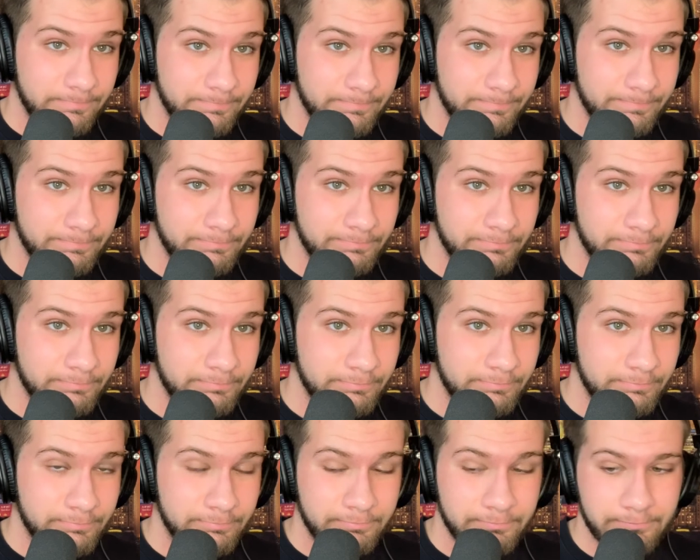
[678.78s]

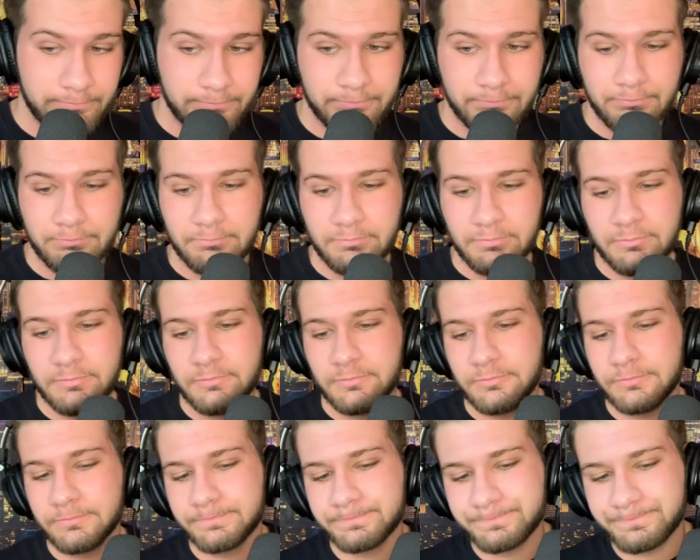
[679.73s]

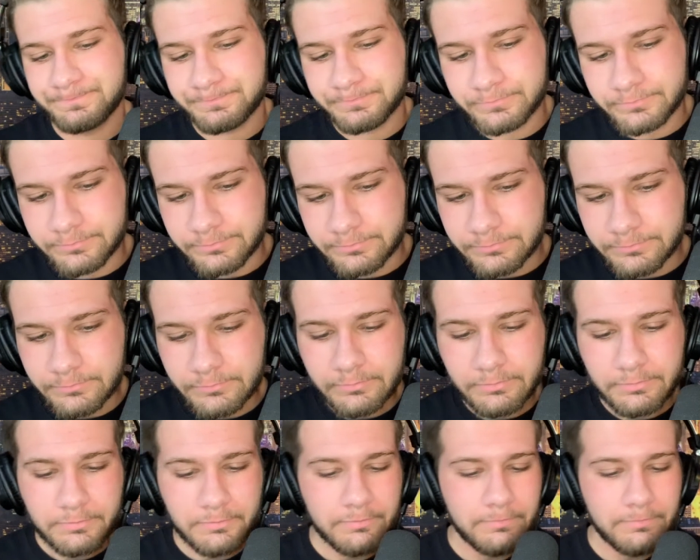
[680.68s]
[no speech]